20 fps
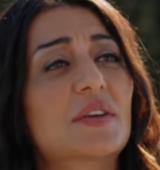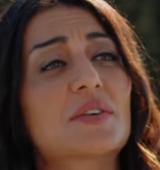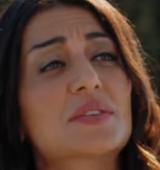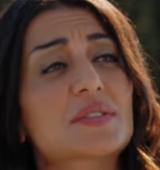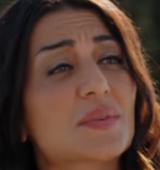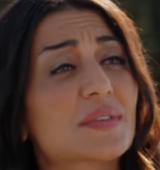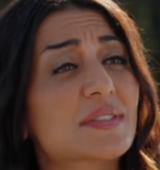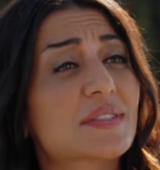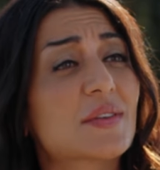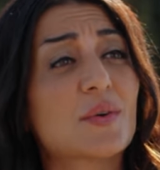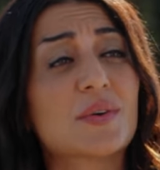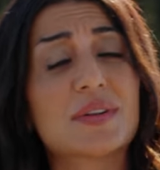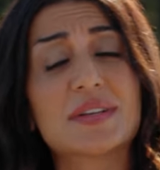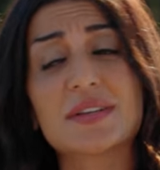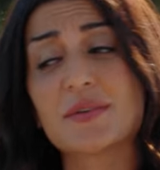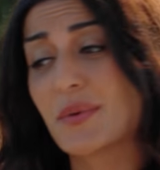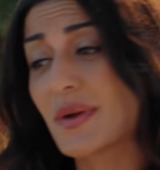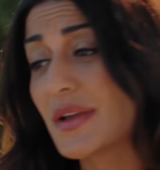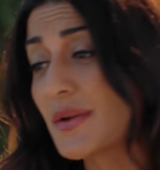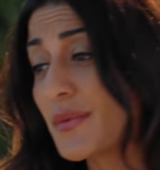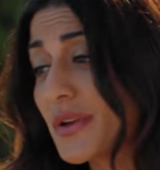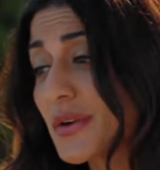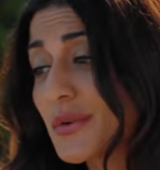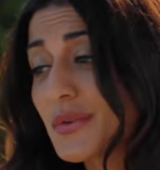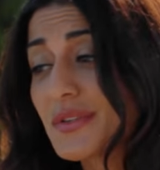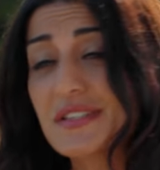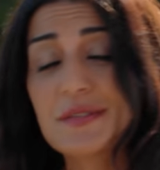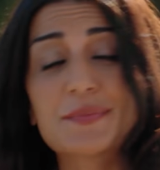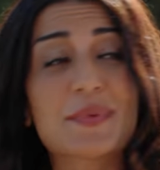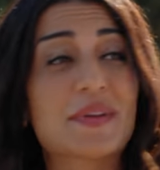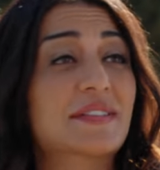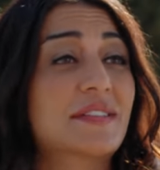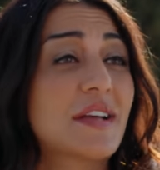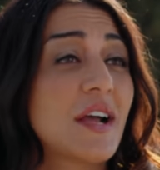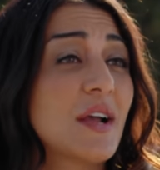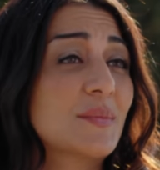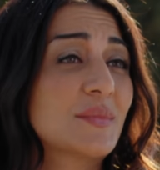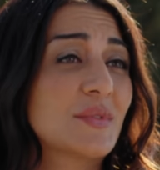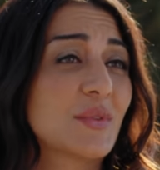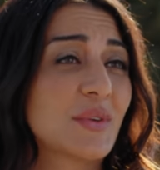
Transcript: Because it was the only way we could spend time